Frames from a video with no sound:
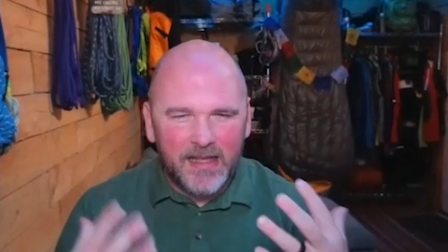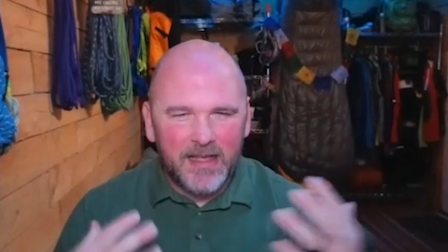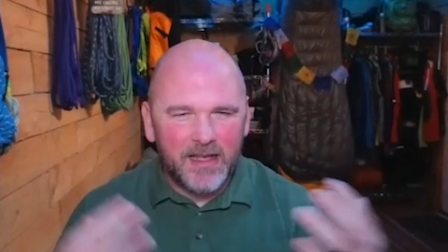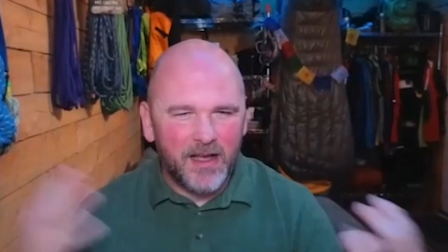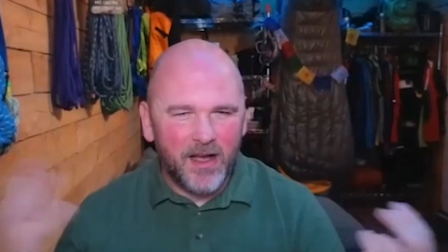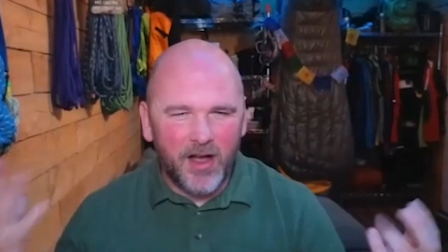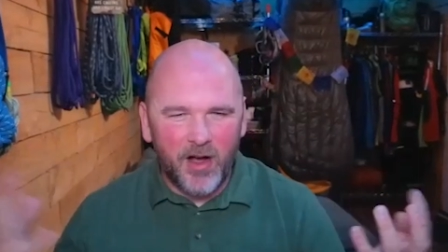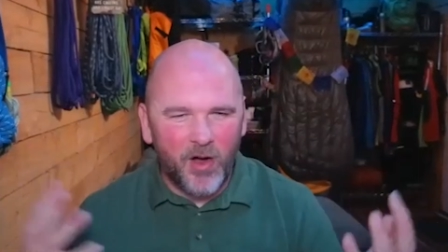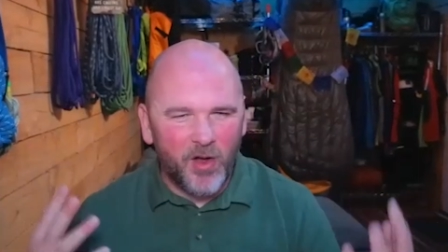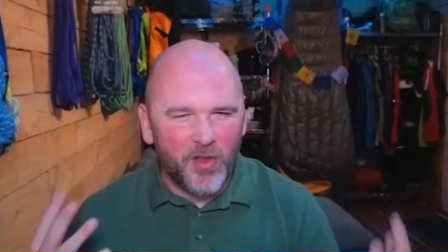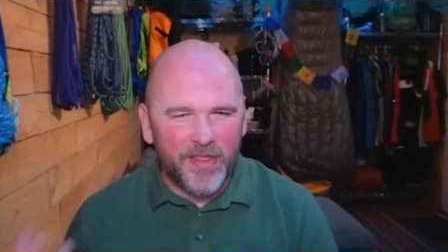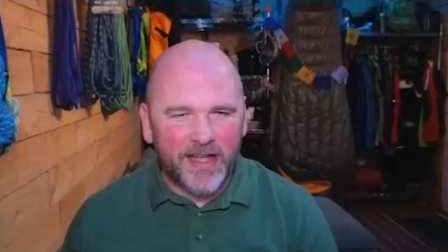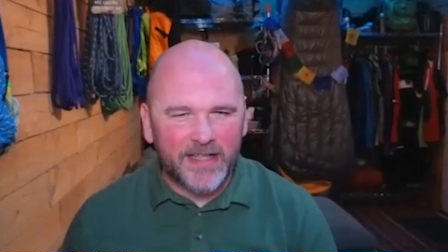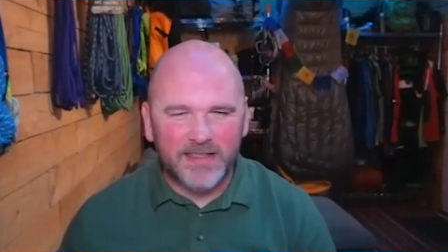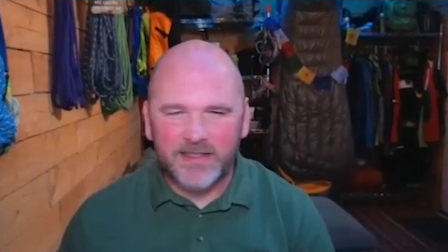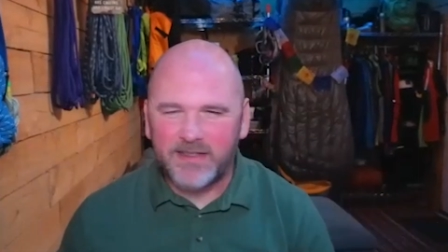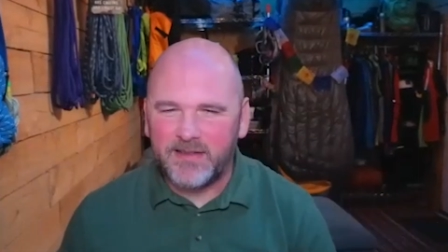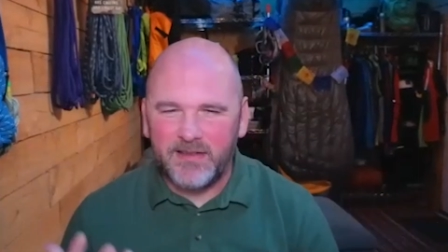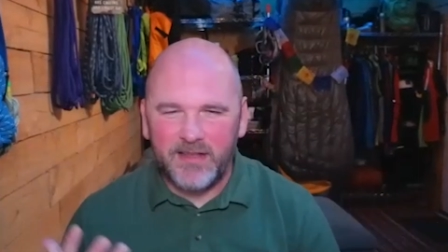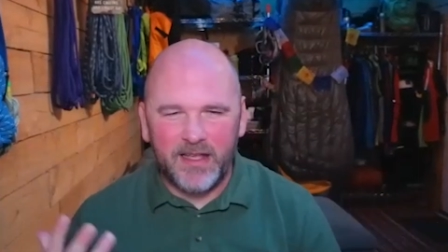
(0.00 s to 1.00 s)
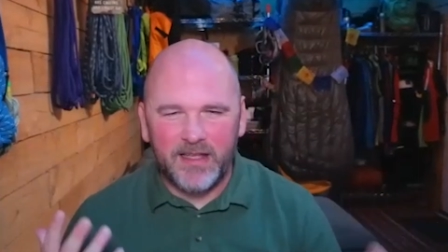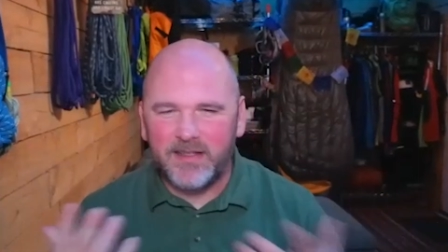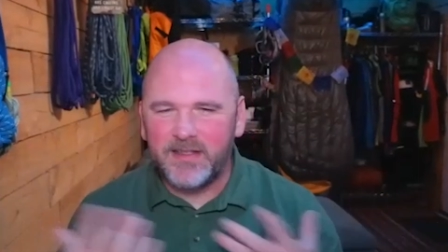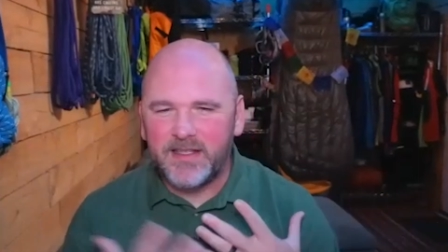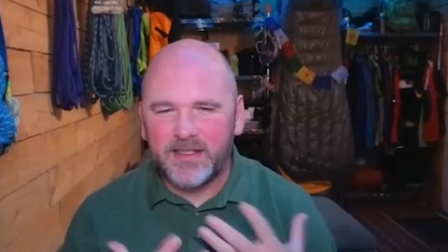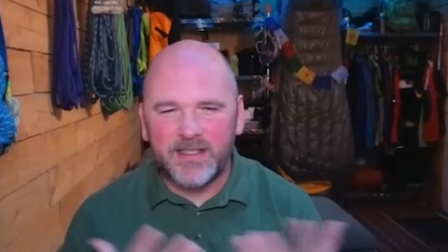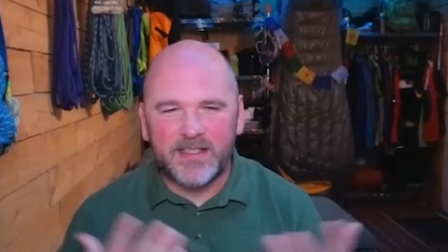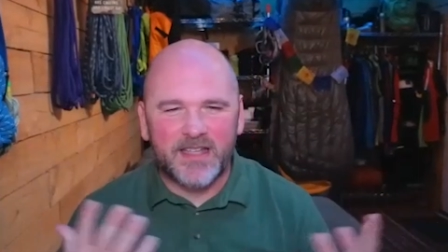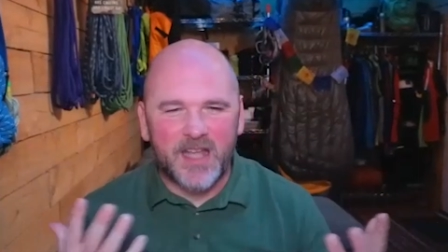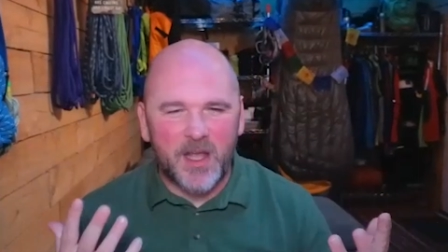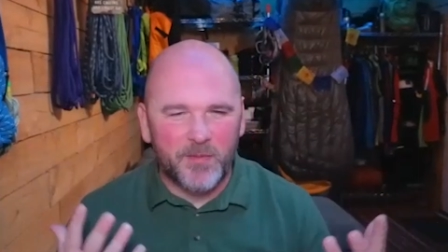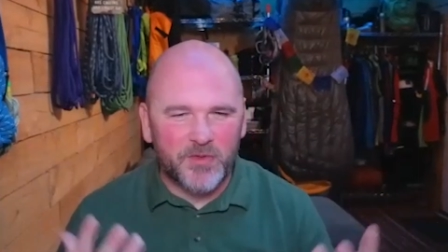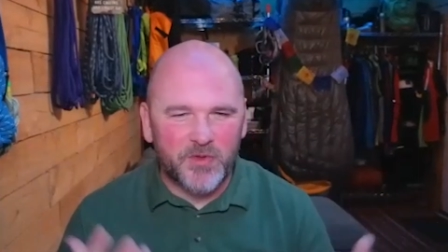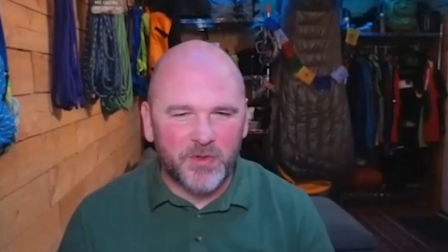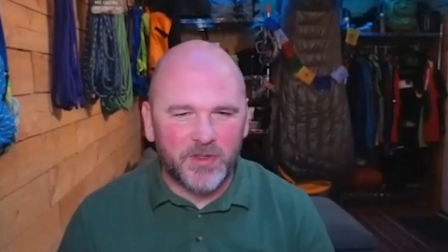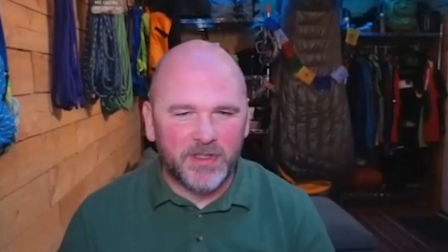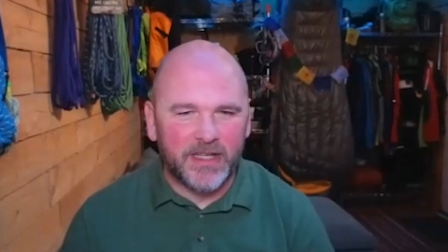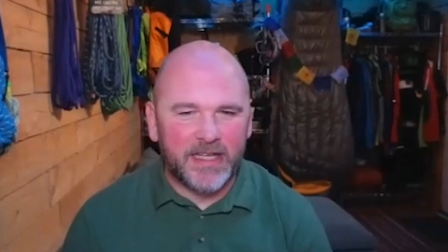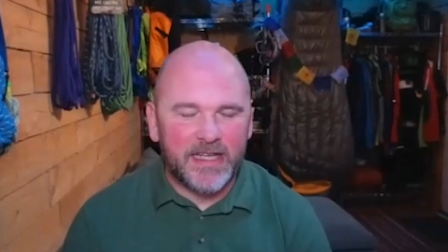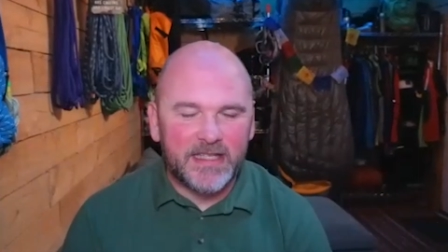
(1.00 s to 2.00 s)
all that, it just comes
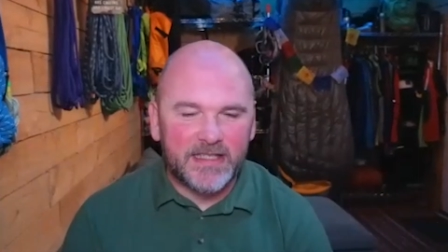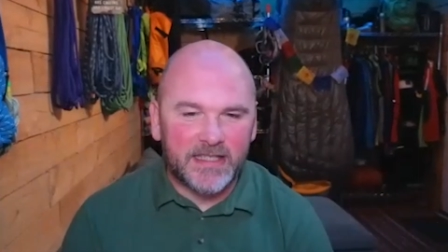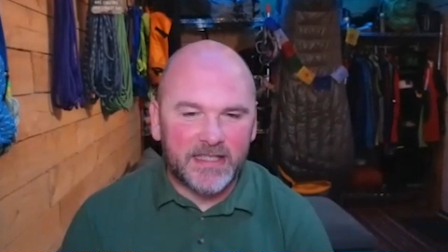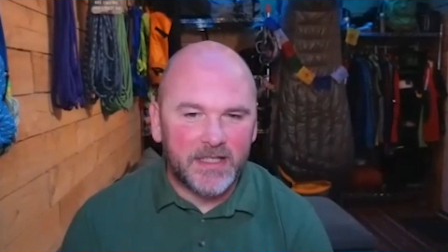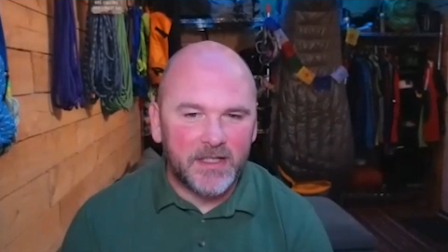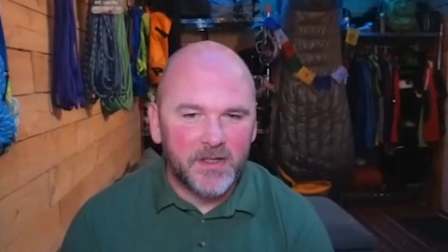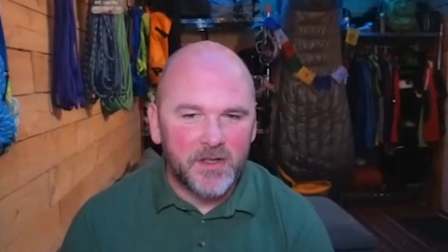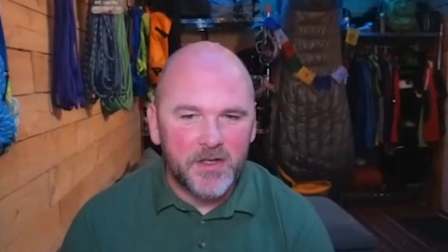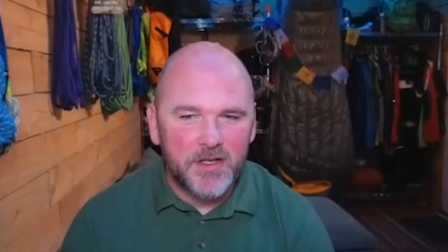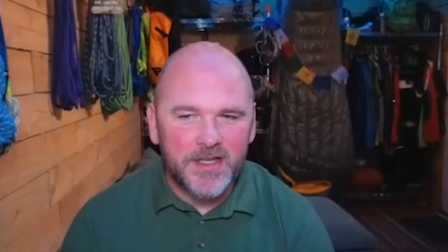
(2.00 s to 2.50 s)
really easy.